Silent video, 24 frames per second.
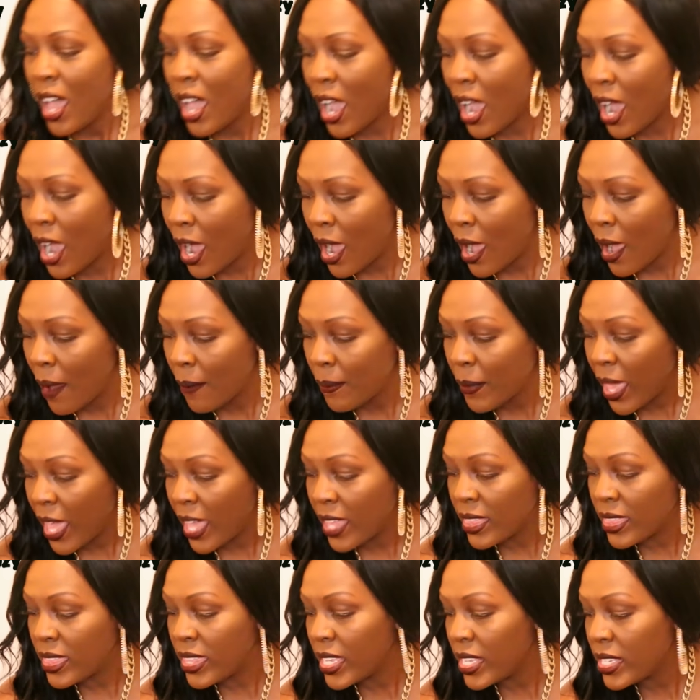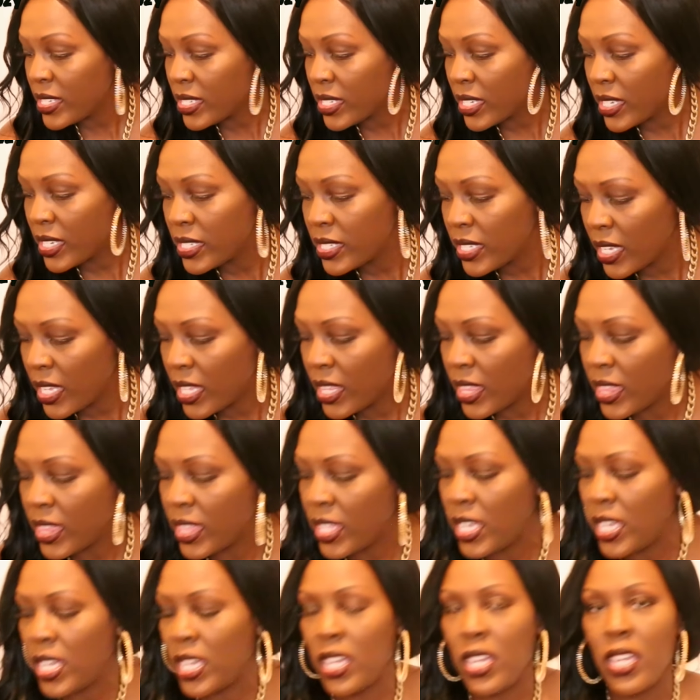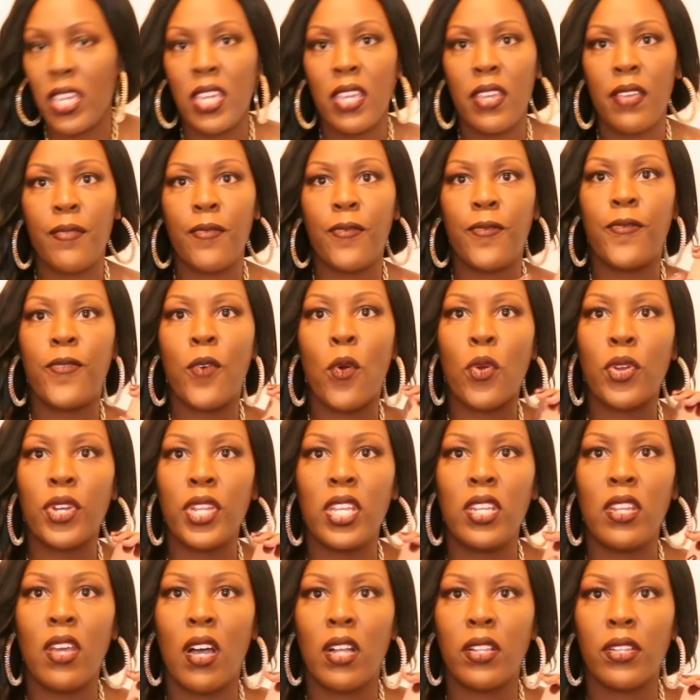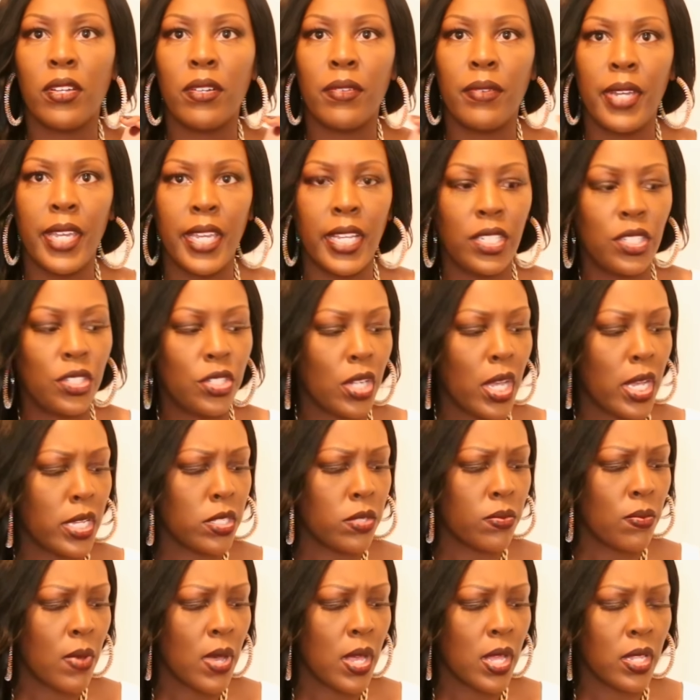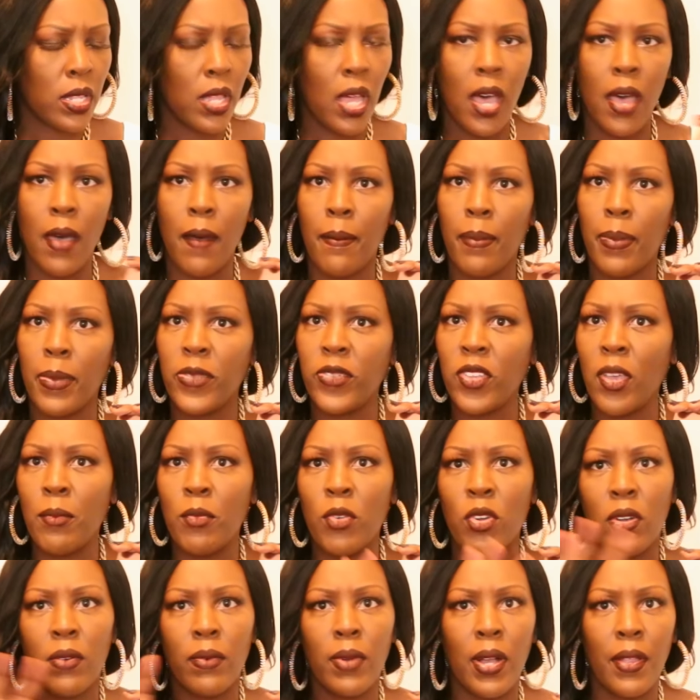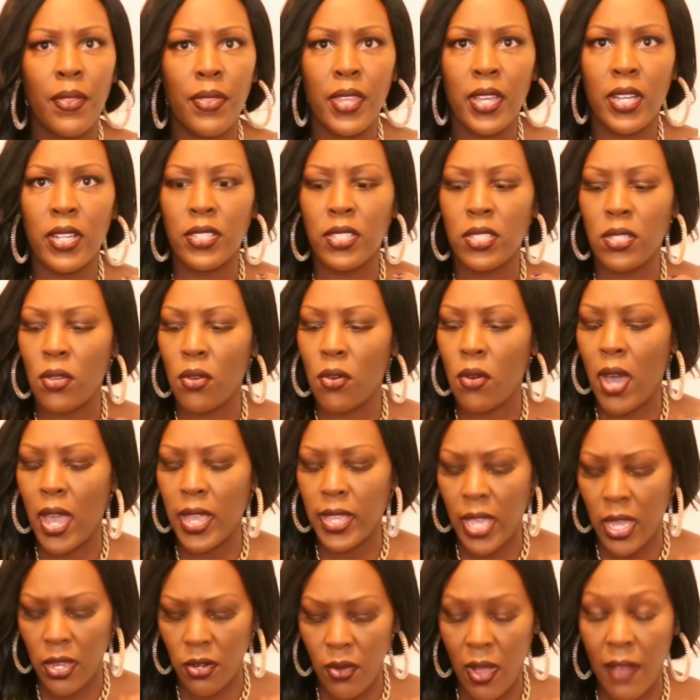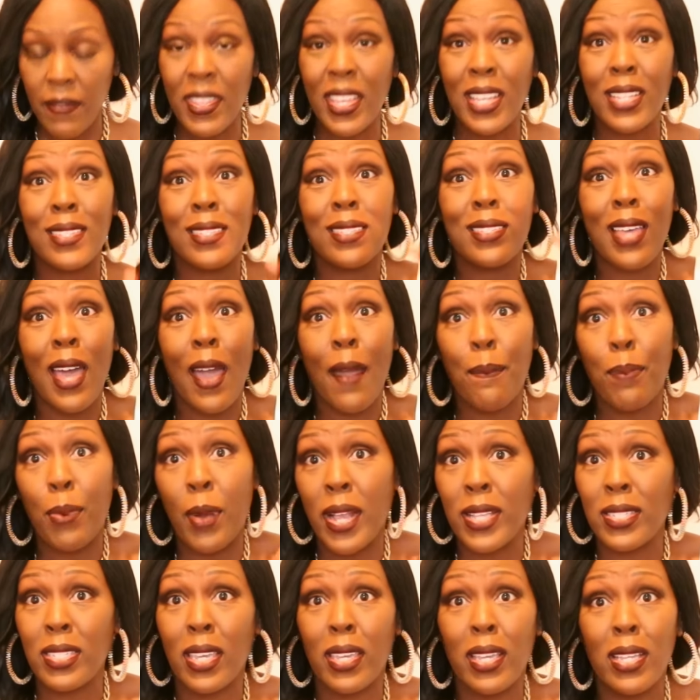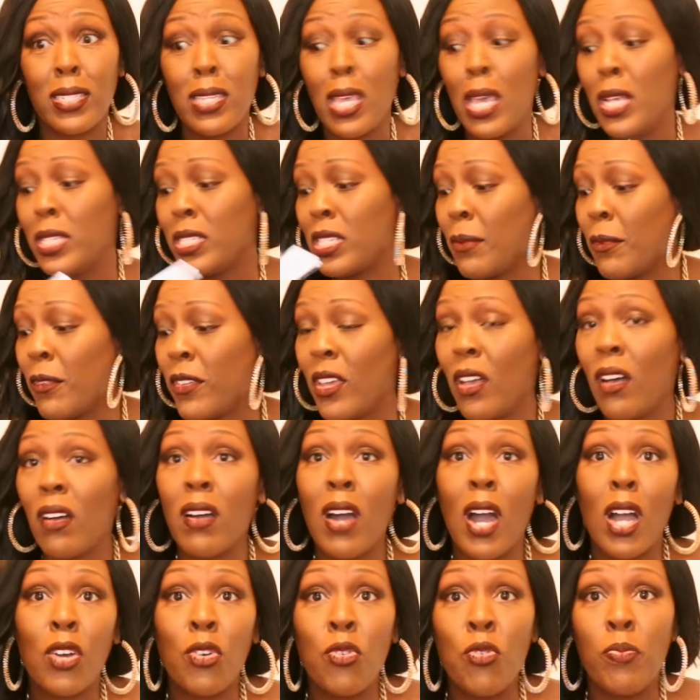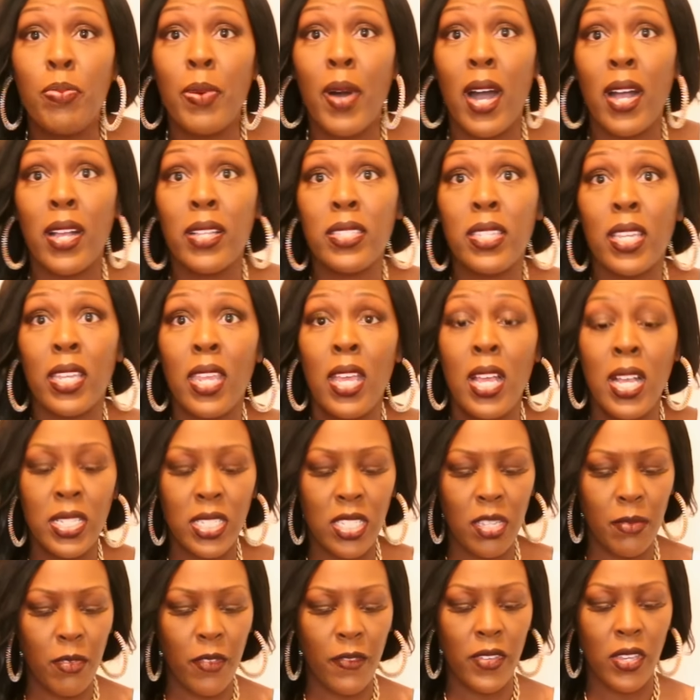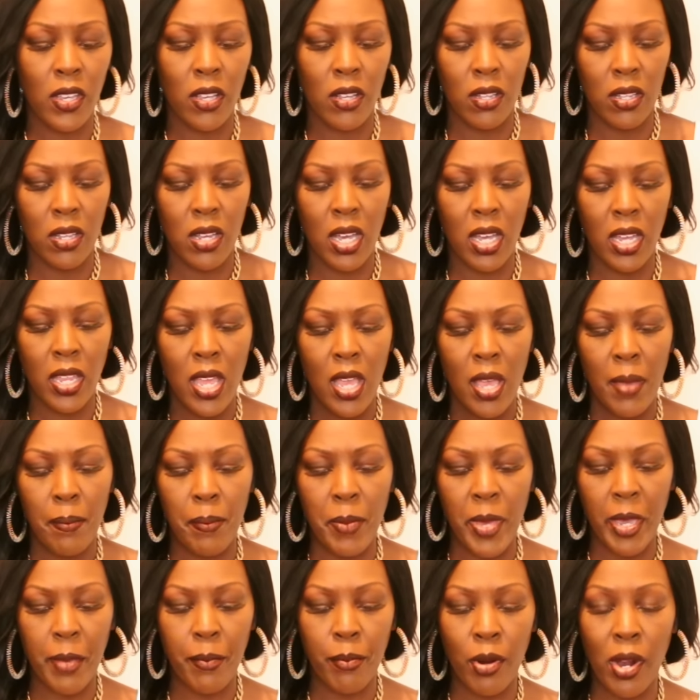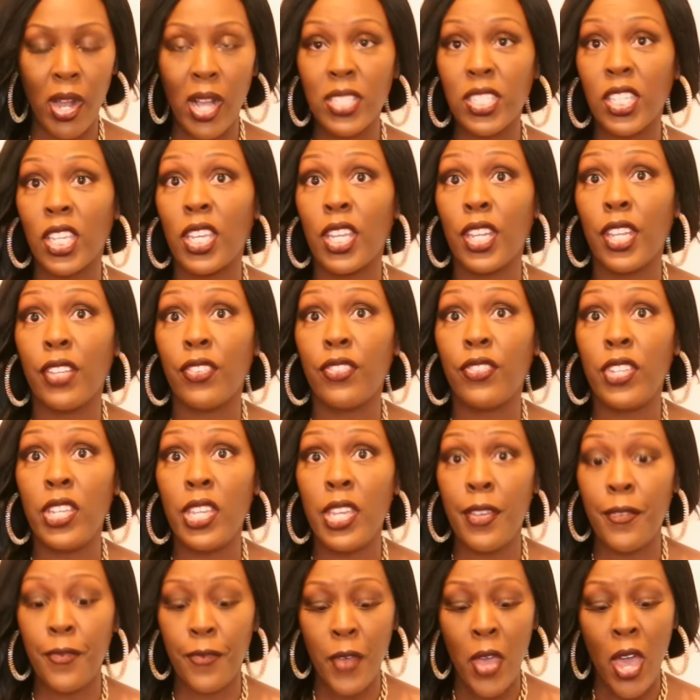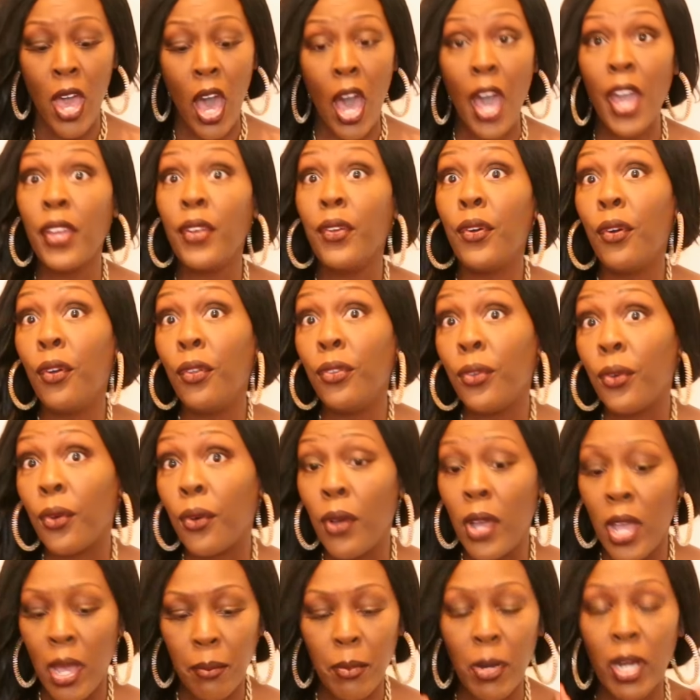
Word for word: Um, and this is in the forty dollar range as well, um, somewhere around there. So I, I don't have the exact price. I guess some of y'all got coupons and some of y'all got big bras that it is teeth. I don't know.